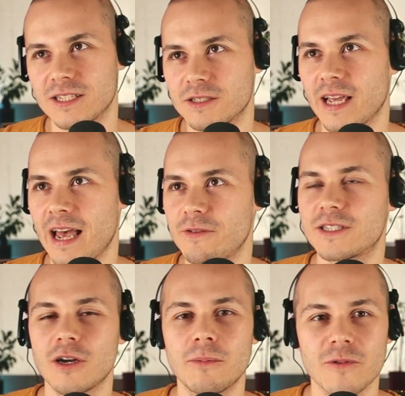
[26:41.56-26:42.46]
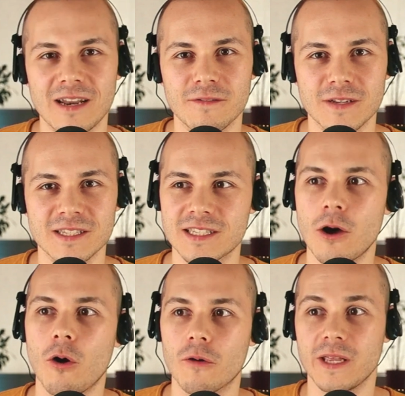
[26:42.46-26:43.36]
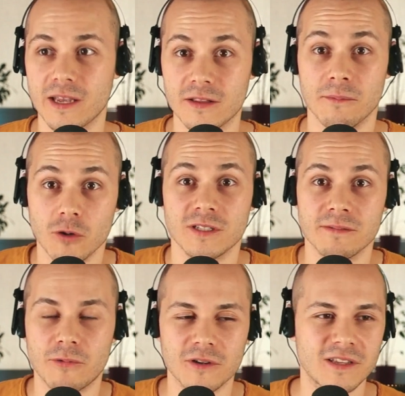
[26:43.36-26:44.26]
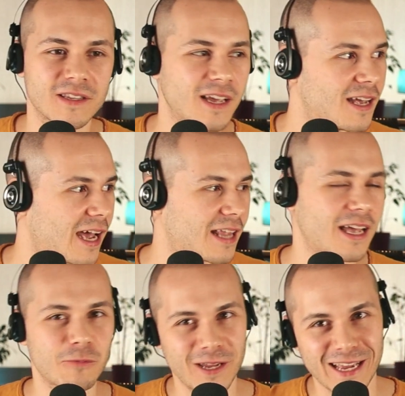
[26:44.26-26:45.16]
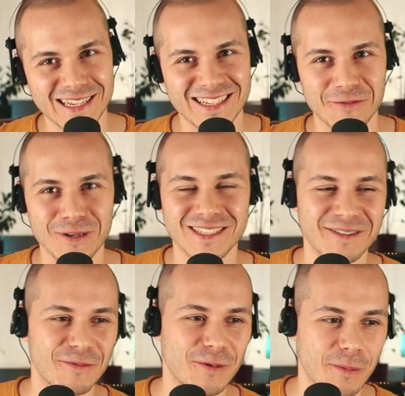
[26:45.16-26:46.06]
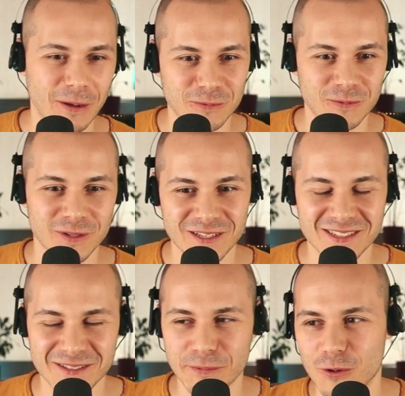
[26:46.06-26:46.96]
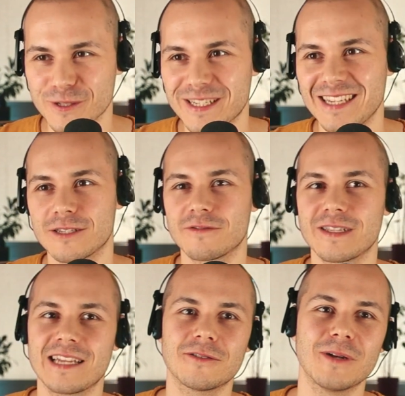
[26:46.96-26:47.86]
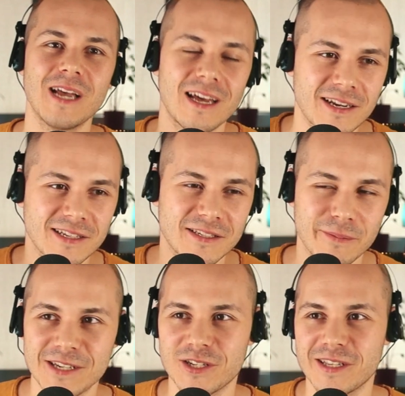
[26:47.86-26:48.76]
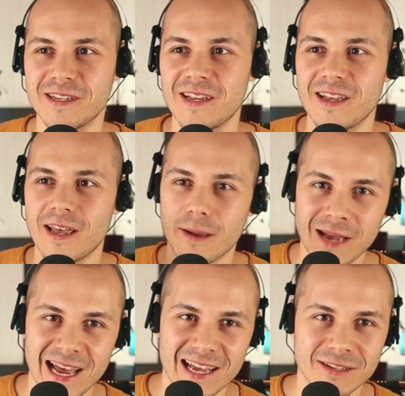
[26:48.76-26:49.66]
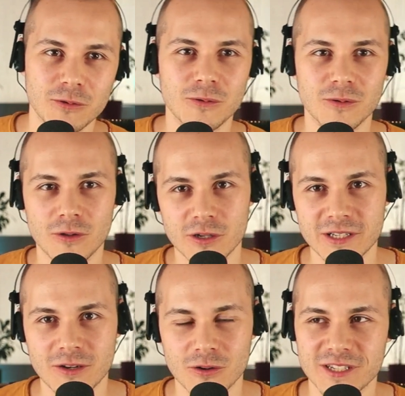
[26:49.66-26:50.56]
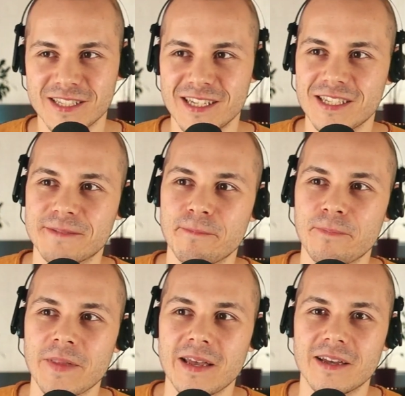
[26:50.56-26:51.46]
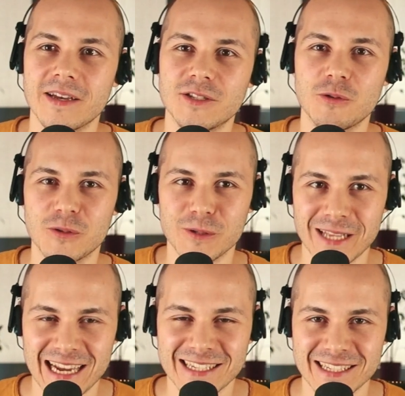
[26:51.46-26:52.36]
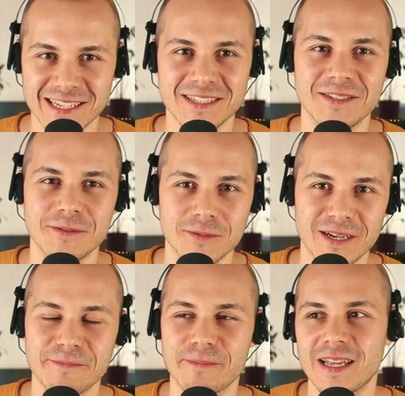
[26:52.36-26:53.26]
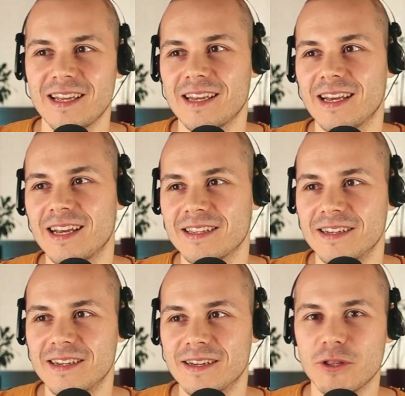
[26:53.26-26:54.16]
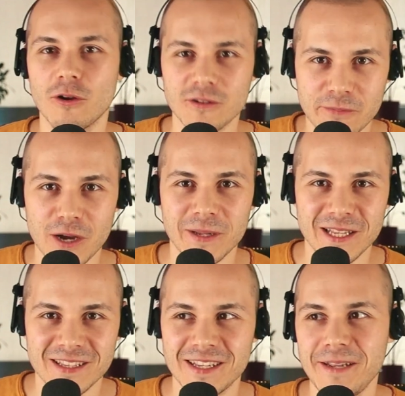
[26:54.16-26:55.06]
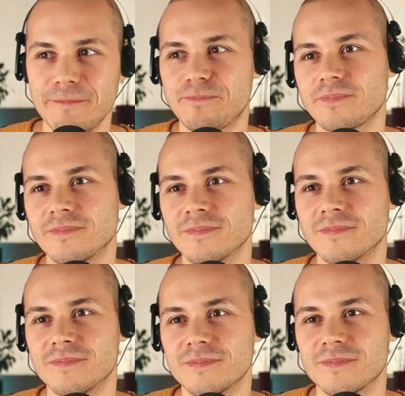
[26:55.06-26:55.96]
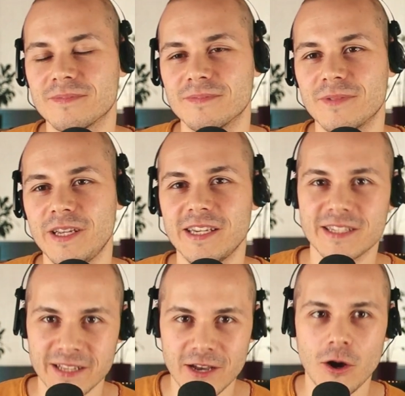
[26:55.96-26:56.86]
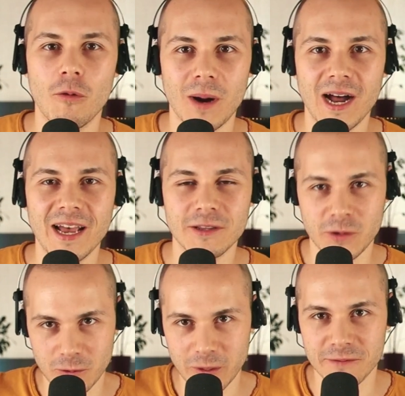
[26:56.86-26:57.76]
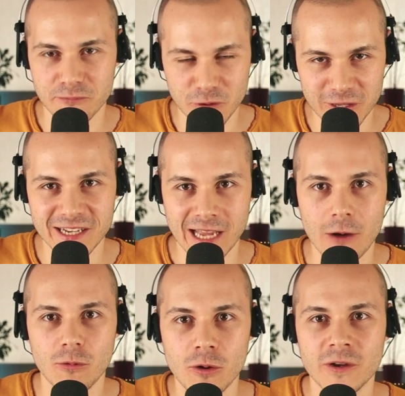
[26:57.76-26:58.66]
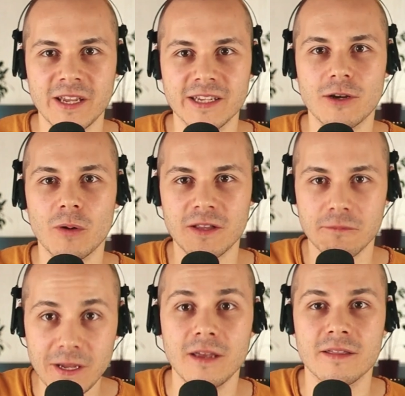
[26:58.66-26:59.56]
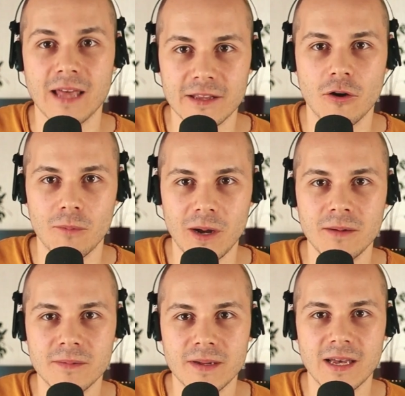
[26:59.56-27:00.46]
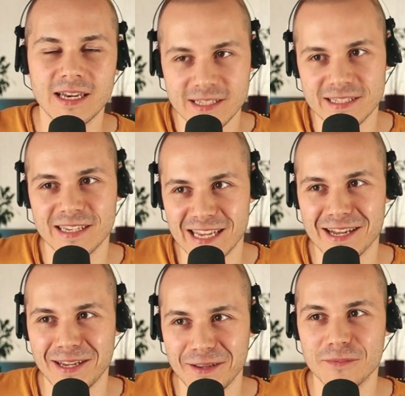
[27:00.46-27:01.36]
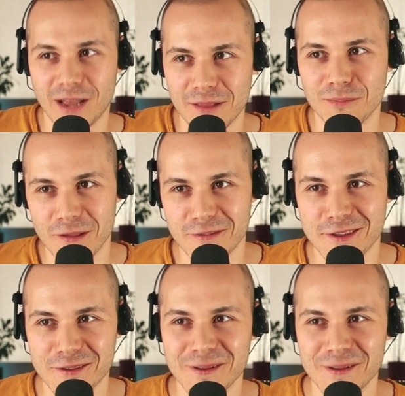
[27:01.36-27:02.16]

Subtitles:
having some relevance or being the most important, and then we ask a question about the moral status of that. So let us imagine a man who lost consciousness due to an accident, right? And but not permanently. He is in a coma, and we can predict how long he is going to be in that coma, and it's exactly 9 months.